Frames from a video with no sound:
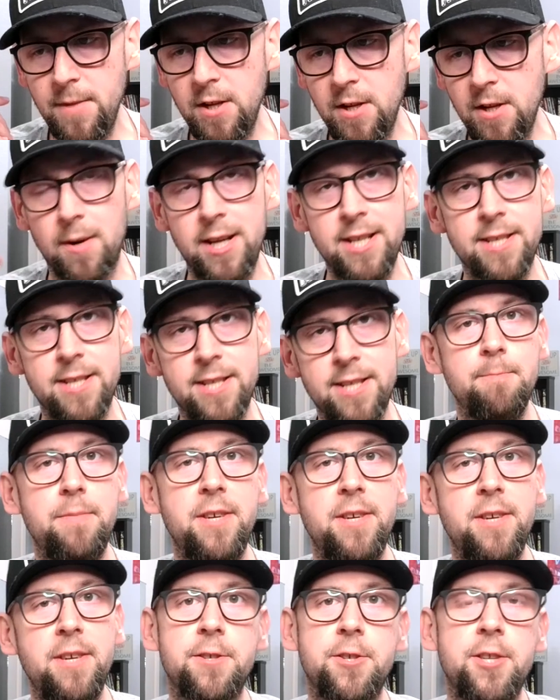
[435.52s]
rest in
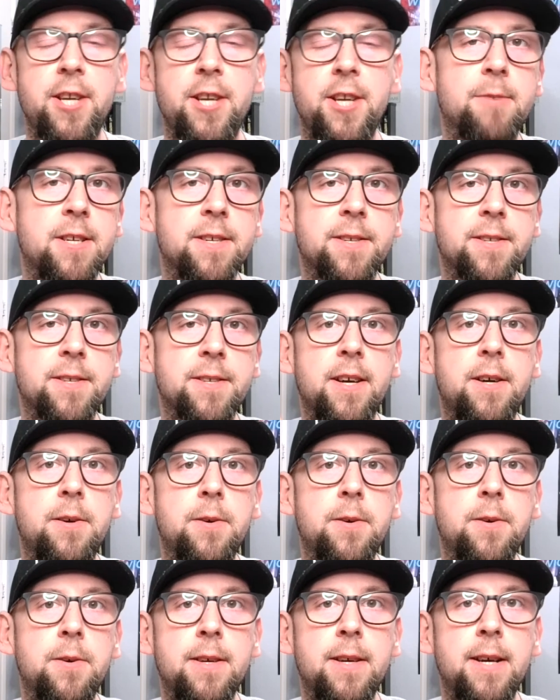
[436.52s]
peace, Jay
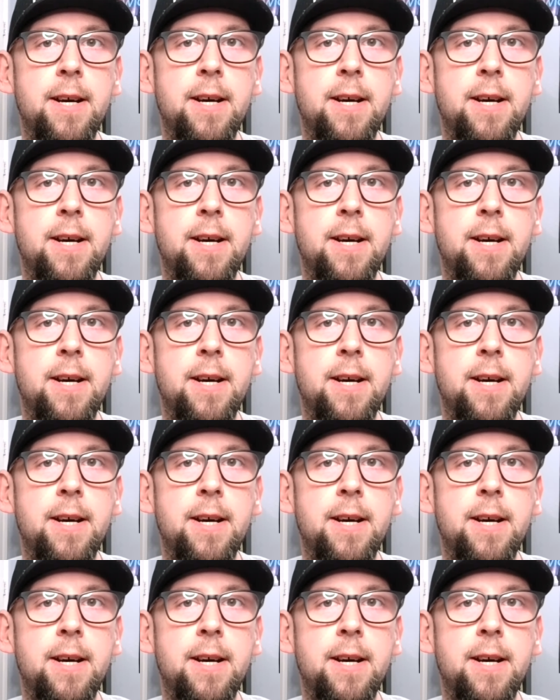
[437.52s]
Briscoe.